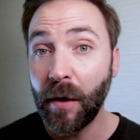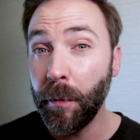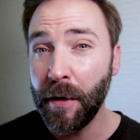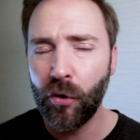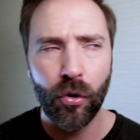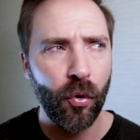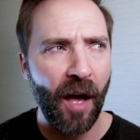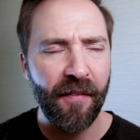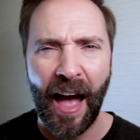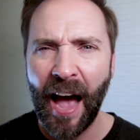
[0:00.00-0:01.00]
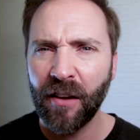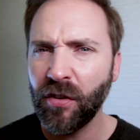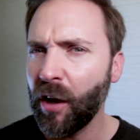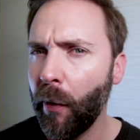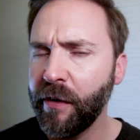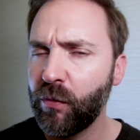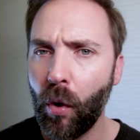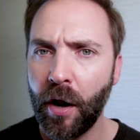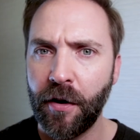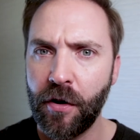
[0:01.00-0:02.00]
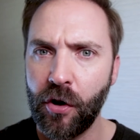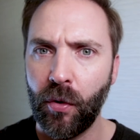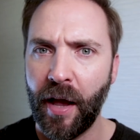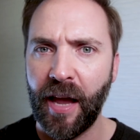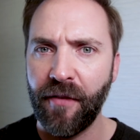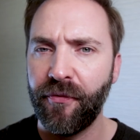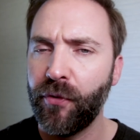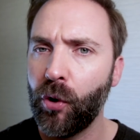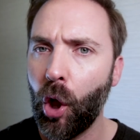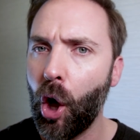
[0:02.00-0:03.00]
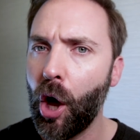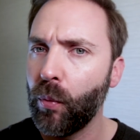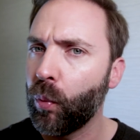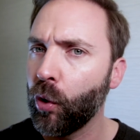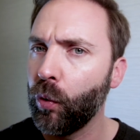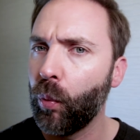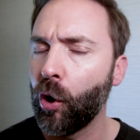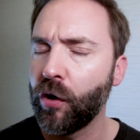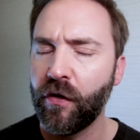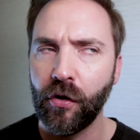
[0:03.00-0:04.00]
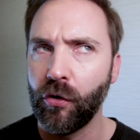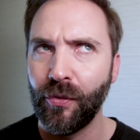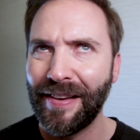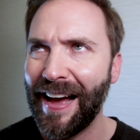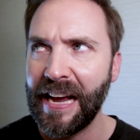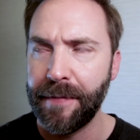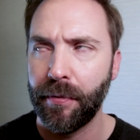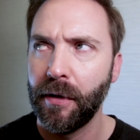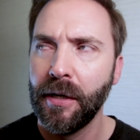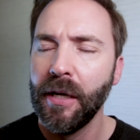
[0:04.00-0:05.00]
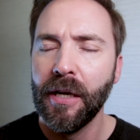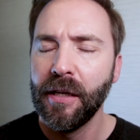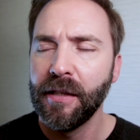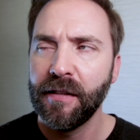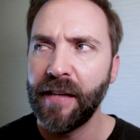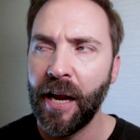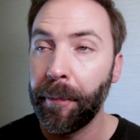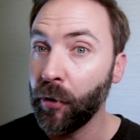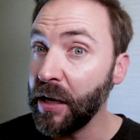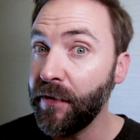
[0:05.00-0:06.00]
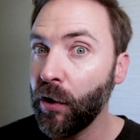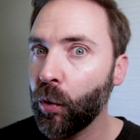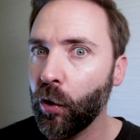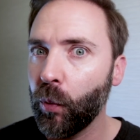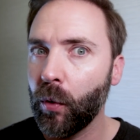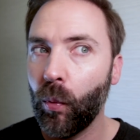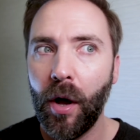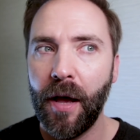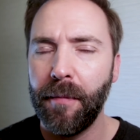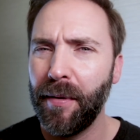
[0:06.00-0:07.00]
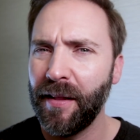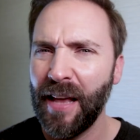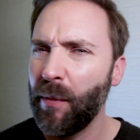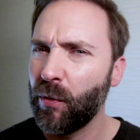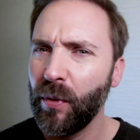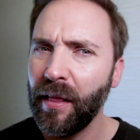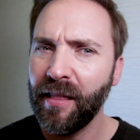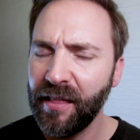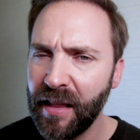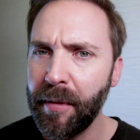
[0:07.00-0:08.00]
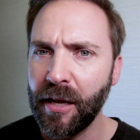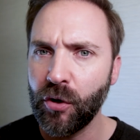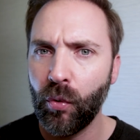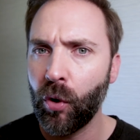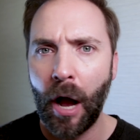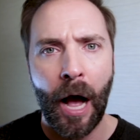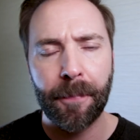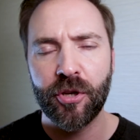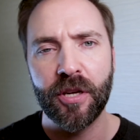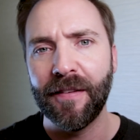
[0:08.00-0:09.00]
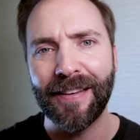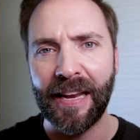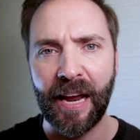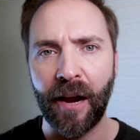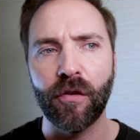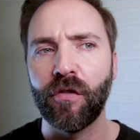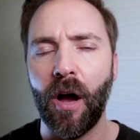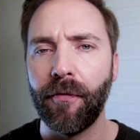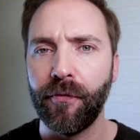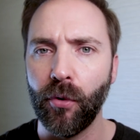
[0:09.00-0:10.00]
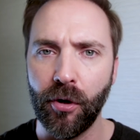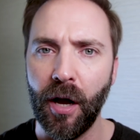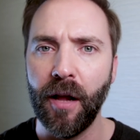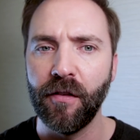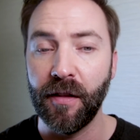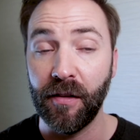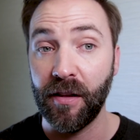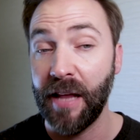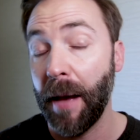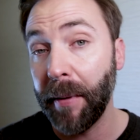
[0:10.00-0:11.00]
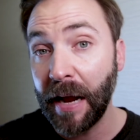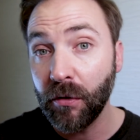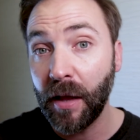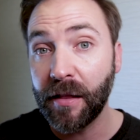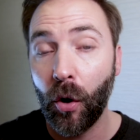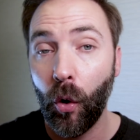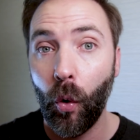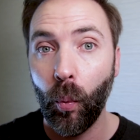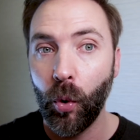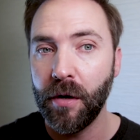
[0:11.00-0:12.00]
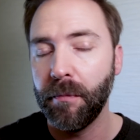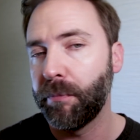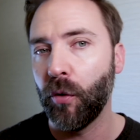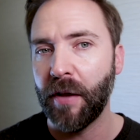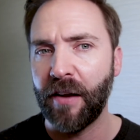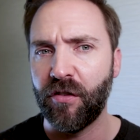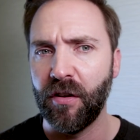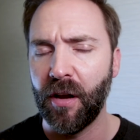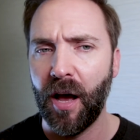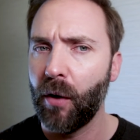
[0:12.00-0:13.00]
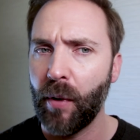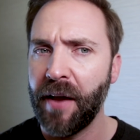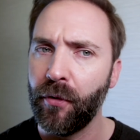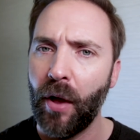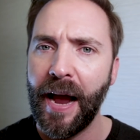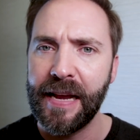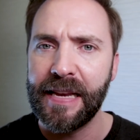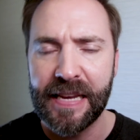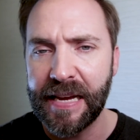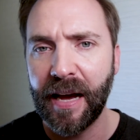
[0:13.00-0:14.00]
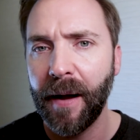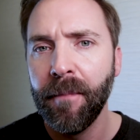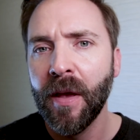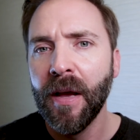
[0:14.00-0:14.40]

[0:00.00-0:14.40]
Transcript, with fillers: That would be cool. I've actually always wanted to do like a full-on World War II type setup, or even a World War I, but that would really limit your options in Airsoft for guns and things like that. But I do like the whole wooden bolt-action rifle idea.